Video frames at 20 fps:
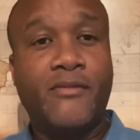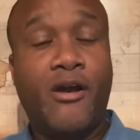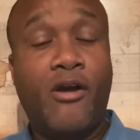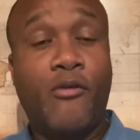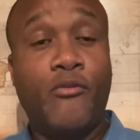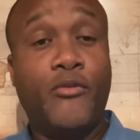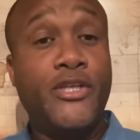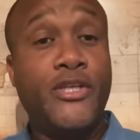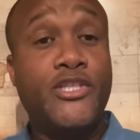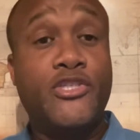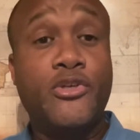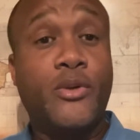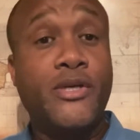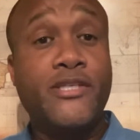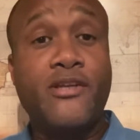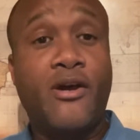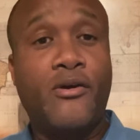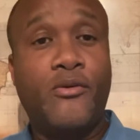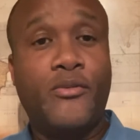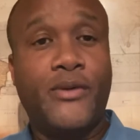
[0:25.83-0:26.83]
Rejoice
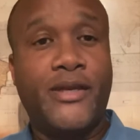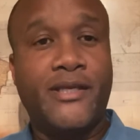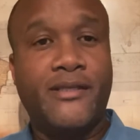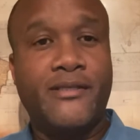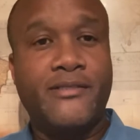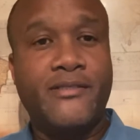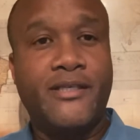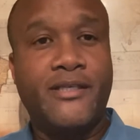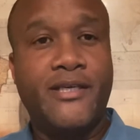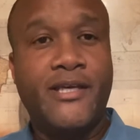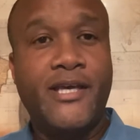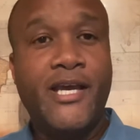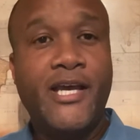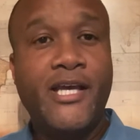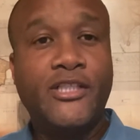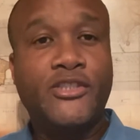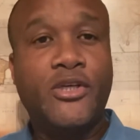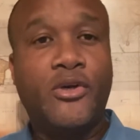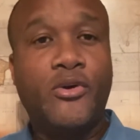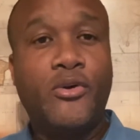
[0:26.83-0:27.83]
always.
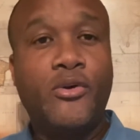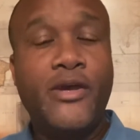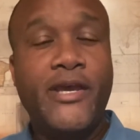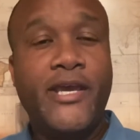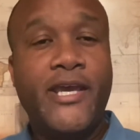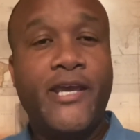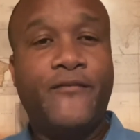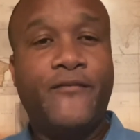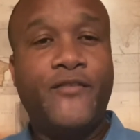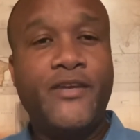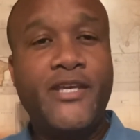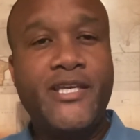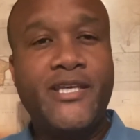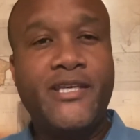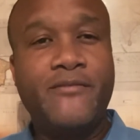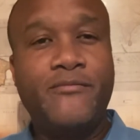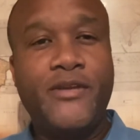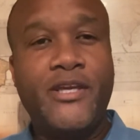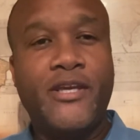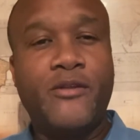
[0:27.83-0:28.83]
So, if he
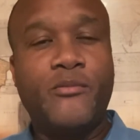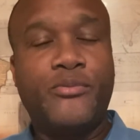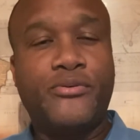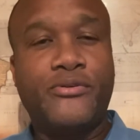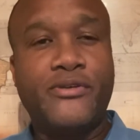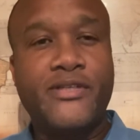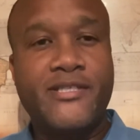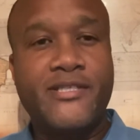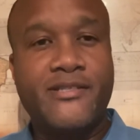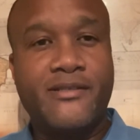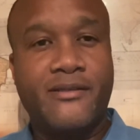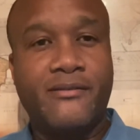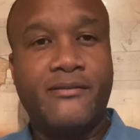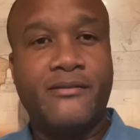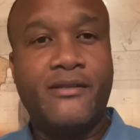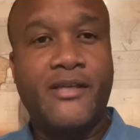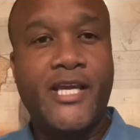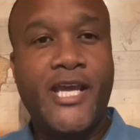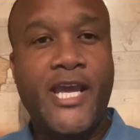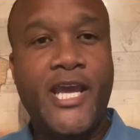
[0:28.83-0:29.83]
can be in prison
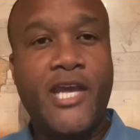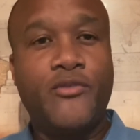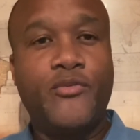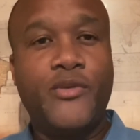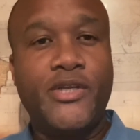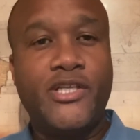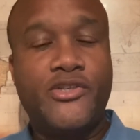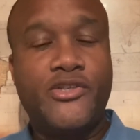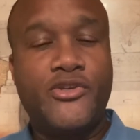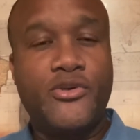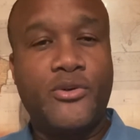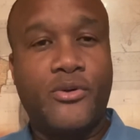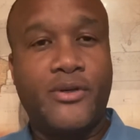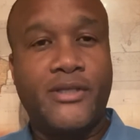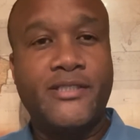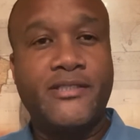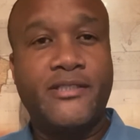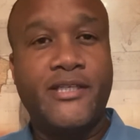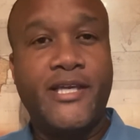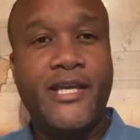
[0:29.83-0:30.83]
and
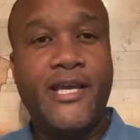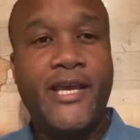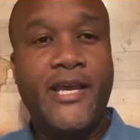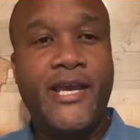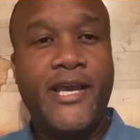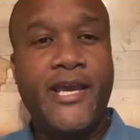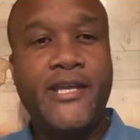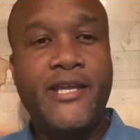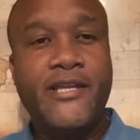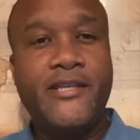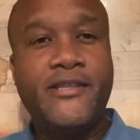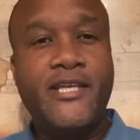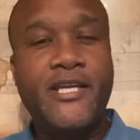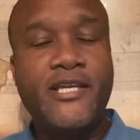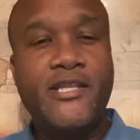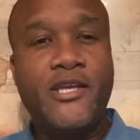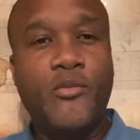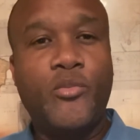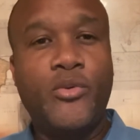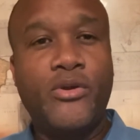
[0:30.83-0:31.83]
rejoice, anything
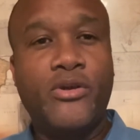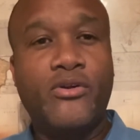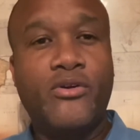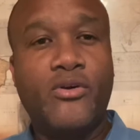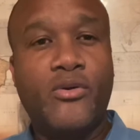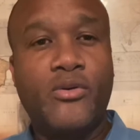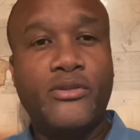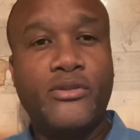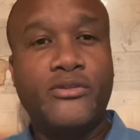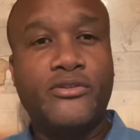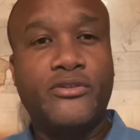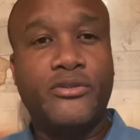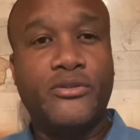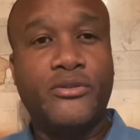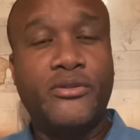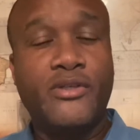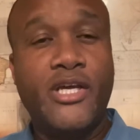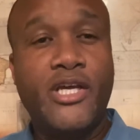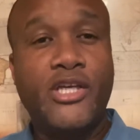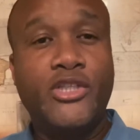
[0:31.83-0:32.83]
that we're going
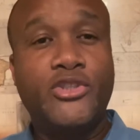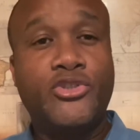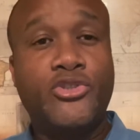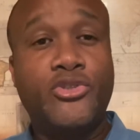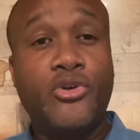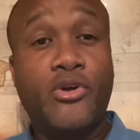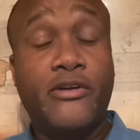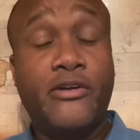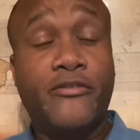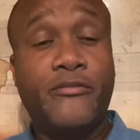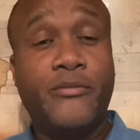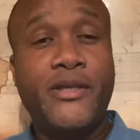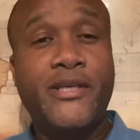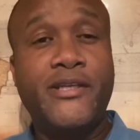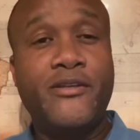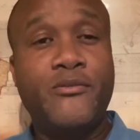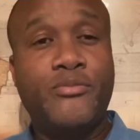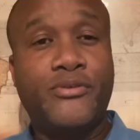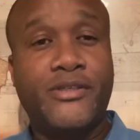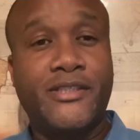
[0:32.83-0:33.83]
through, short of being
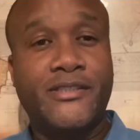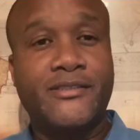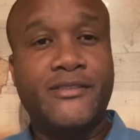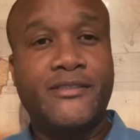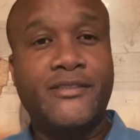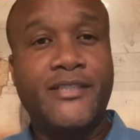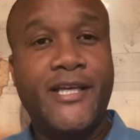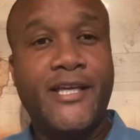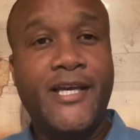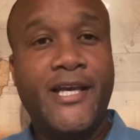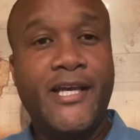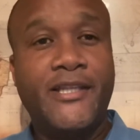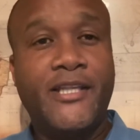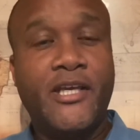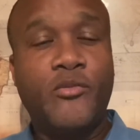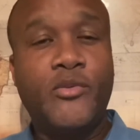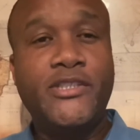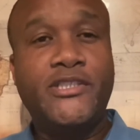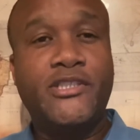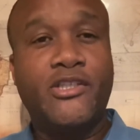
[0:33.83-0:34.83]
in prison, then
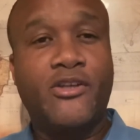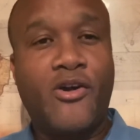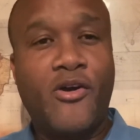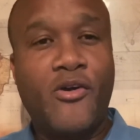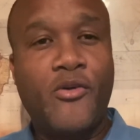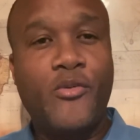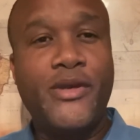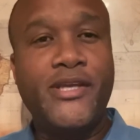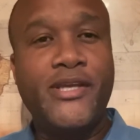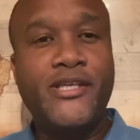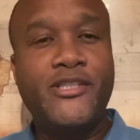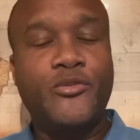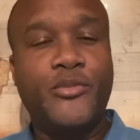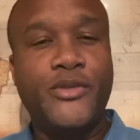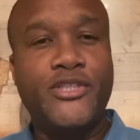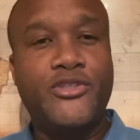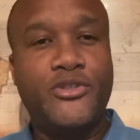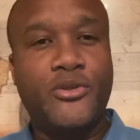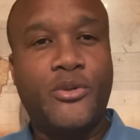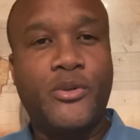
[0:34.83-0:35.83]
we should always
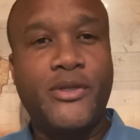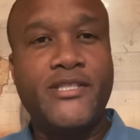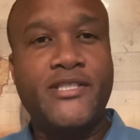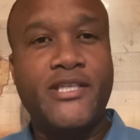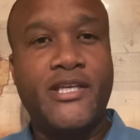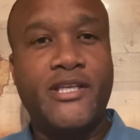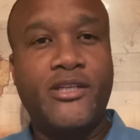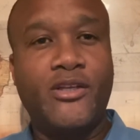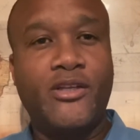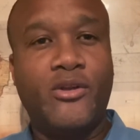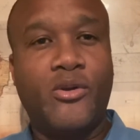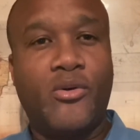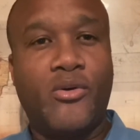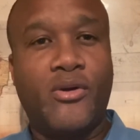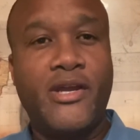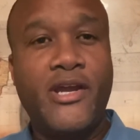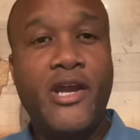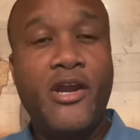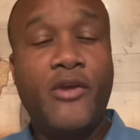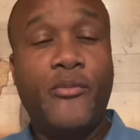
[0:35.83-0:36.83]
rejoice in the
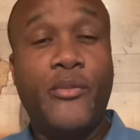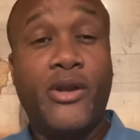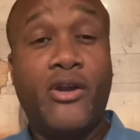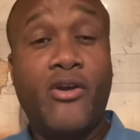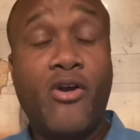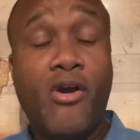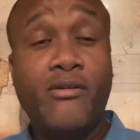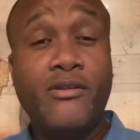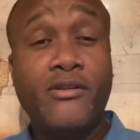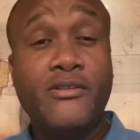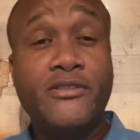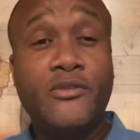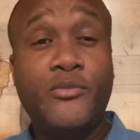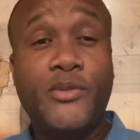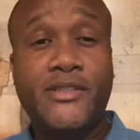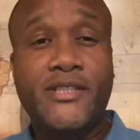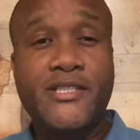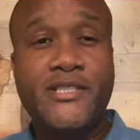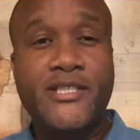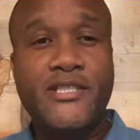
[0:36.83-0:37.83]
Lord. Regardless of what
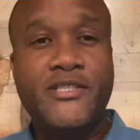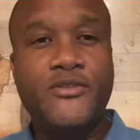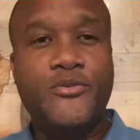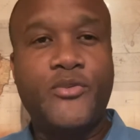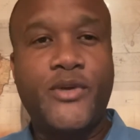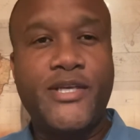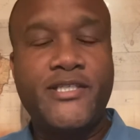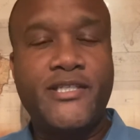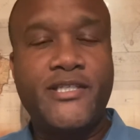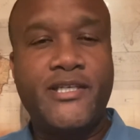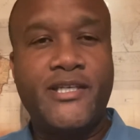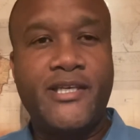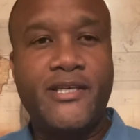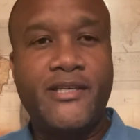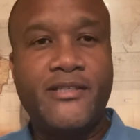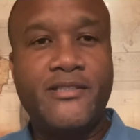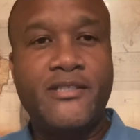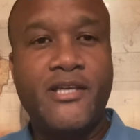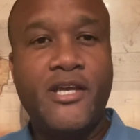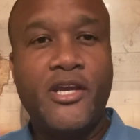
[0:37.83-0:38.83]
the situation
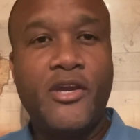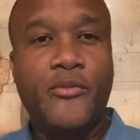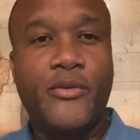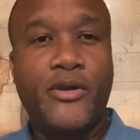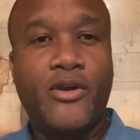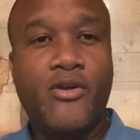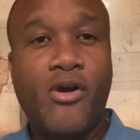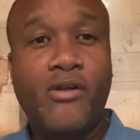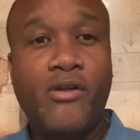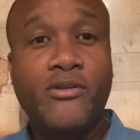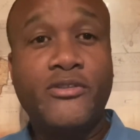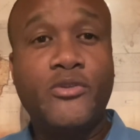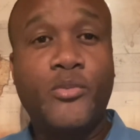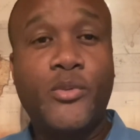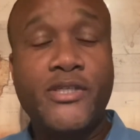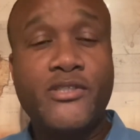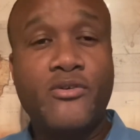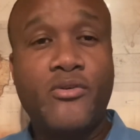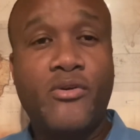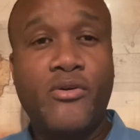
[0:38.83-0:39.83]
is, regardless of
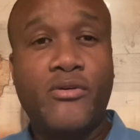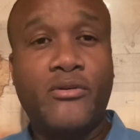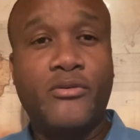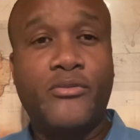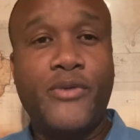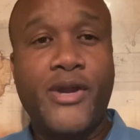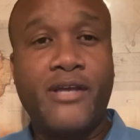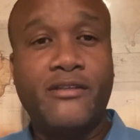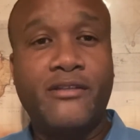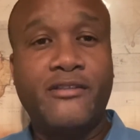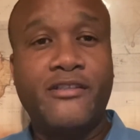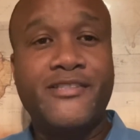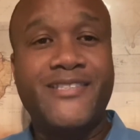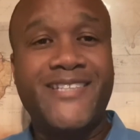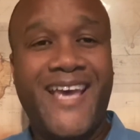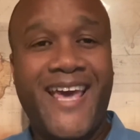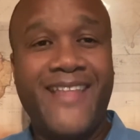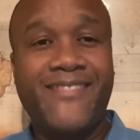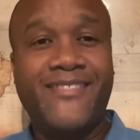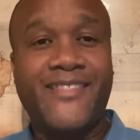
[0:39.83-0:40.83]
what's going around us
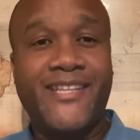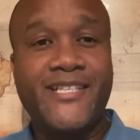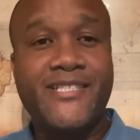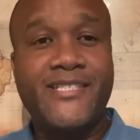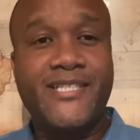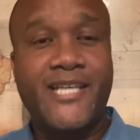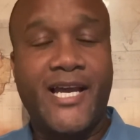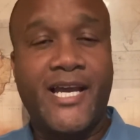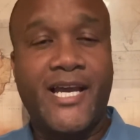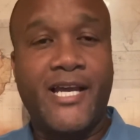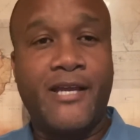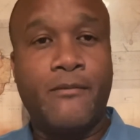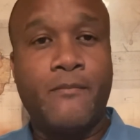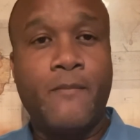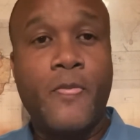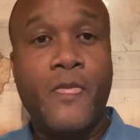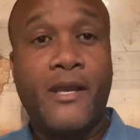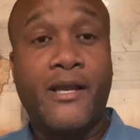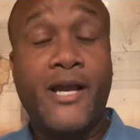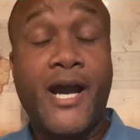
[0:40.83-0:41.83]
at this time,
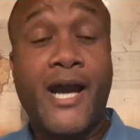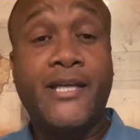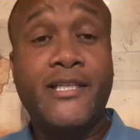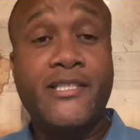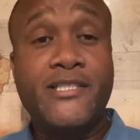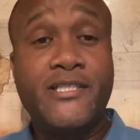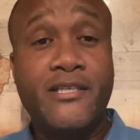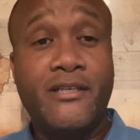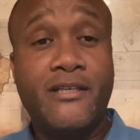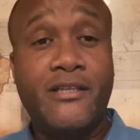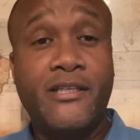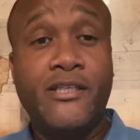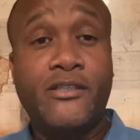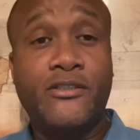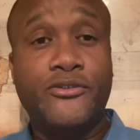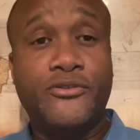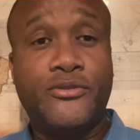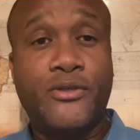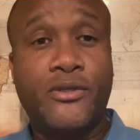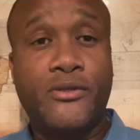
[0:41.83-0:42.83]
God is still in
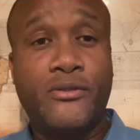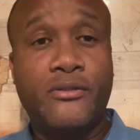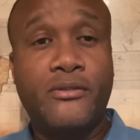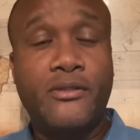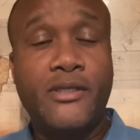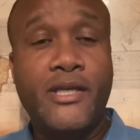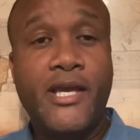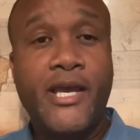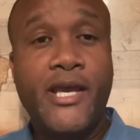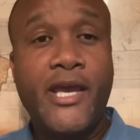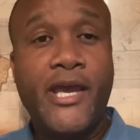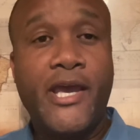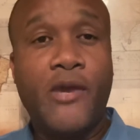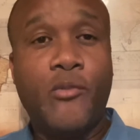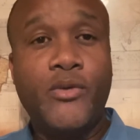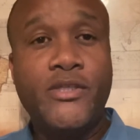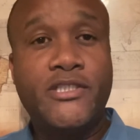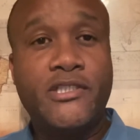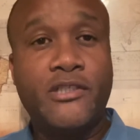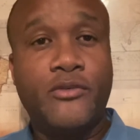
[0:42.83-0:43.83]
control and
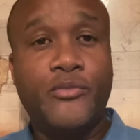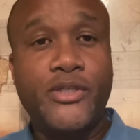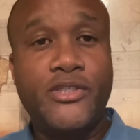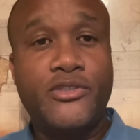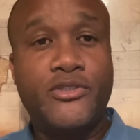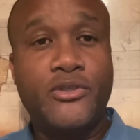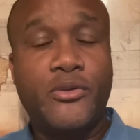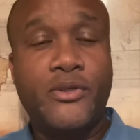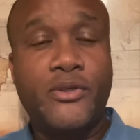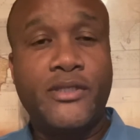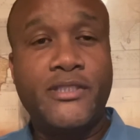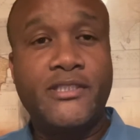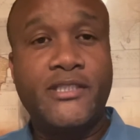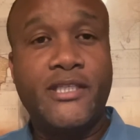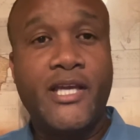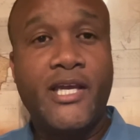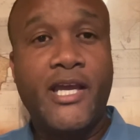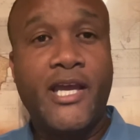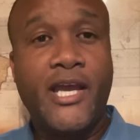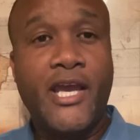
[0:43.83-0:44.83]
we should rejoice
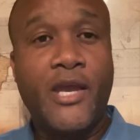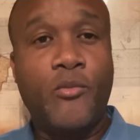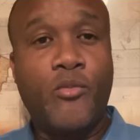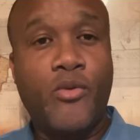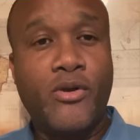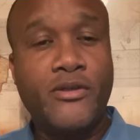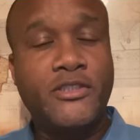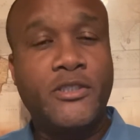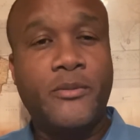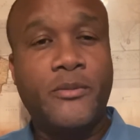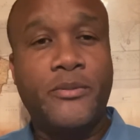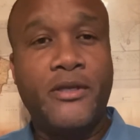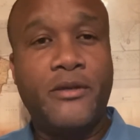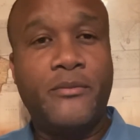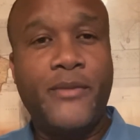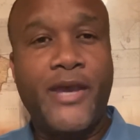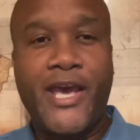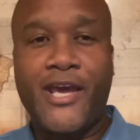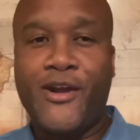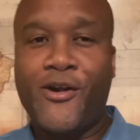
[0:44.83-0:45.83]
and worship
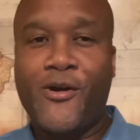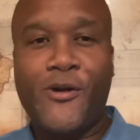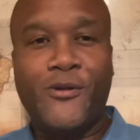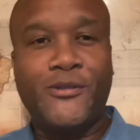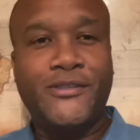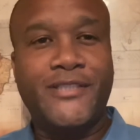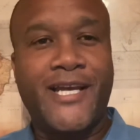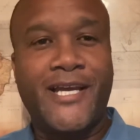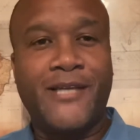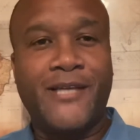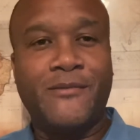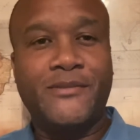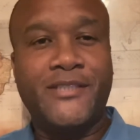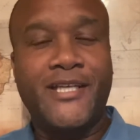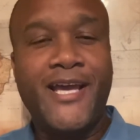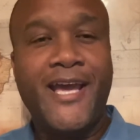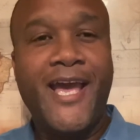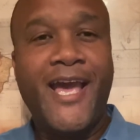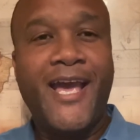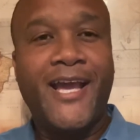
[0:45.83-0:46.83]
him at all times.
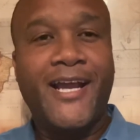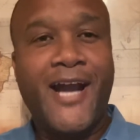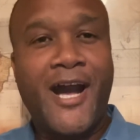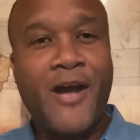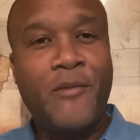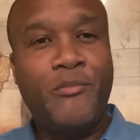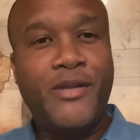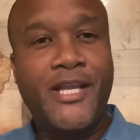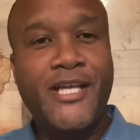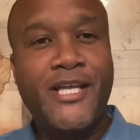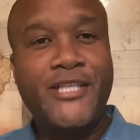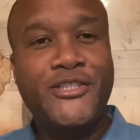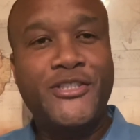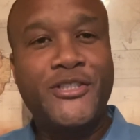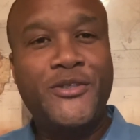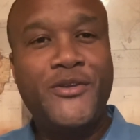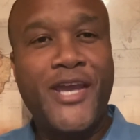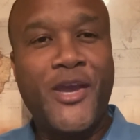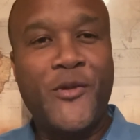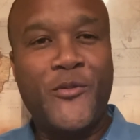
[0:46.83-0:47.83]
God bless
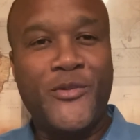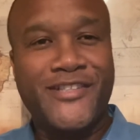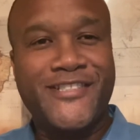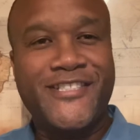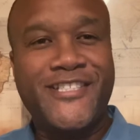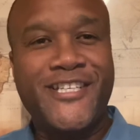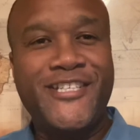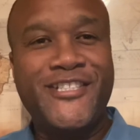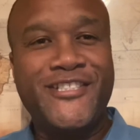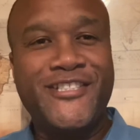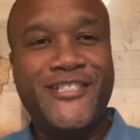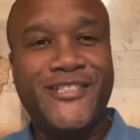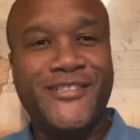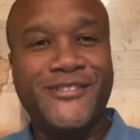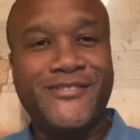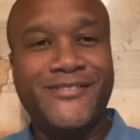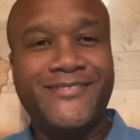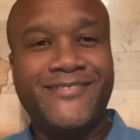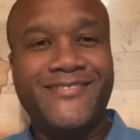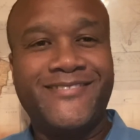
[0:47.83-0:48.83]
you and we'll see you
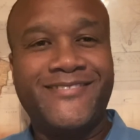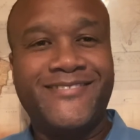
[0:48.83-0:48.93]
soon.